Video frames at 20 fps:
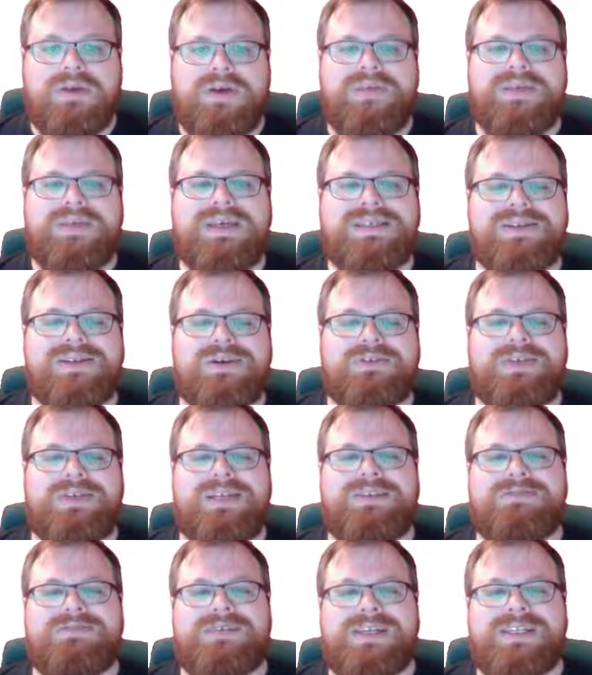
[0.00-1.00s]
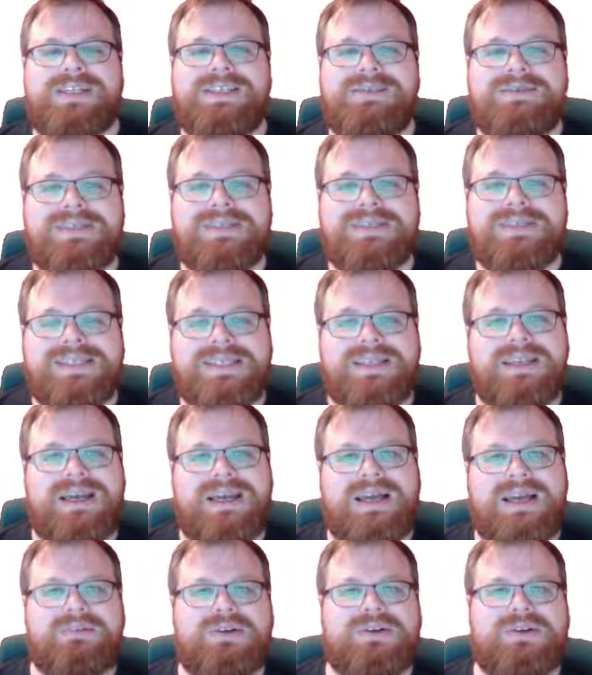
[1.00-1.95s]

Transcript: This already reduces the number